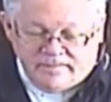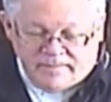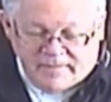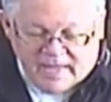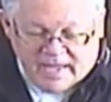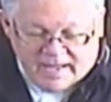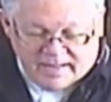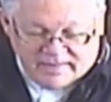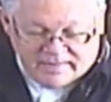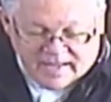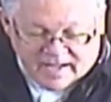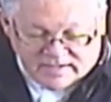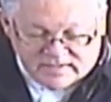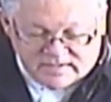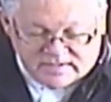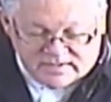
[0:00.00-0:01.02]
And
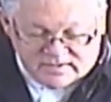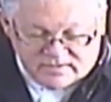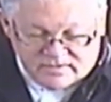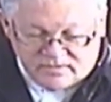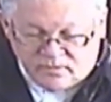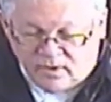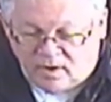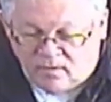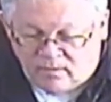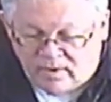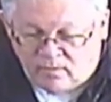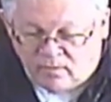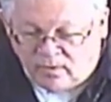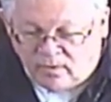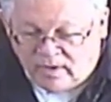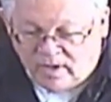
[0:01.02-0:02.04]
that's what we
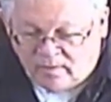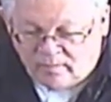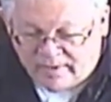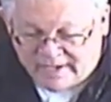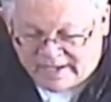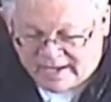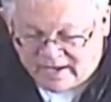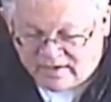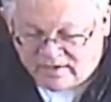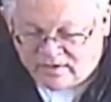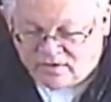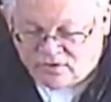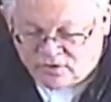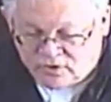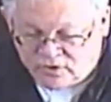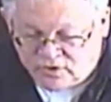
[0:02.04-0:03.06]
will begin
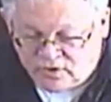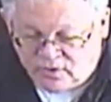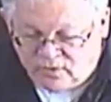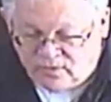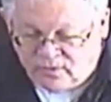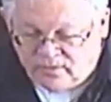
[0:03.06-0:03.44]
to do.